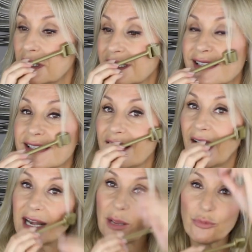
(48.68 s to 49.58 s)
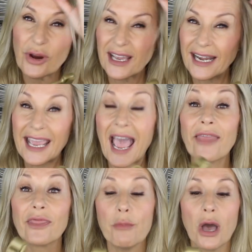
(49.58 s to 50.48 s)
It's slightly prickly
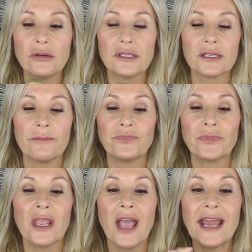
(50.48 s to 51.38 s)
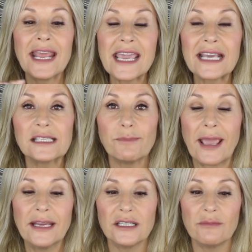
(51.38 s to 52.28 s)
at the most. And he
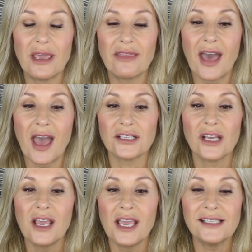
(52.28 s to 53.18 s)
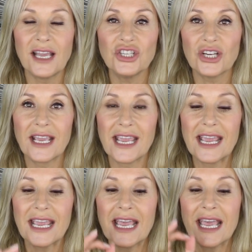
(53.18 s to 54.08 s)
explained to me that
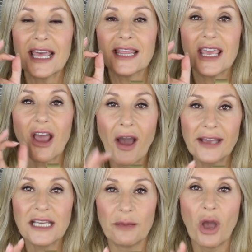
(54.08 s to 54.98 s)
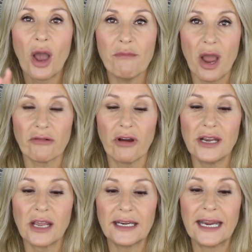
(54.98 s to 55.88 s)
essentially the idea behind micro
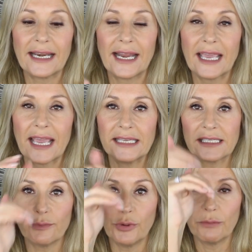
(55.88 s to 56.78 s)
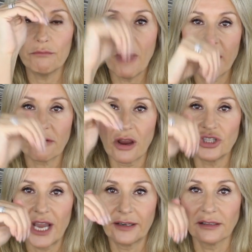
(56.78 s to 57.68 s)
needling is to put micro
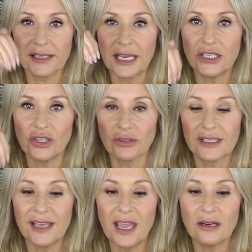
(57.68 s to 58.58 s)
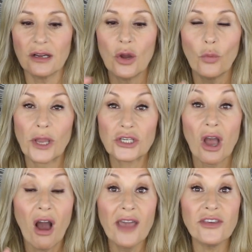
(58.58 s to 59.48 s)
channels into your skin,
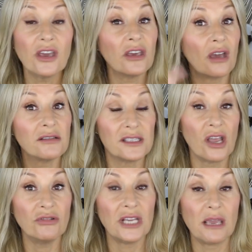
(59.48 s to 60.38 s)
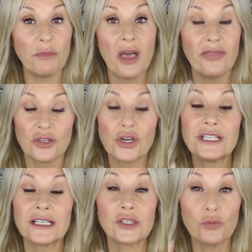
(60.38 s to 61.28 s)
which either can go so deep,
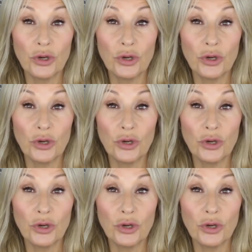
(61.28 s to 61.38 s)
treated as a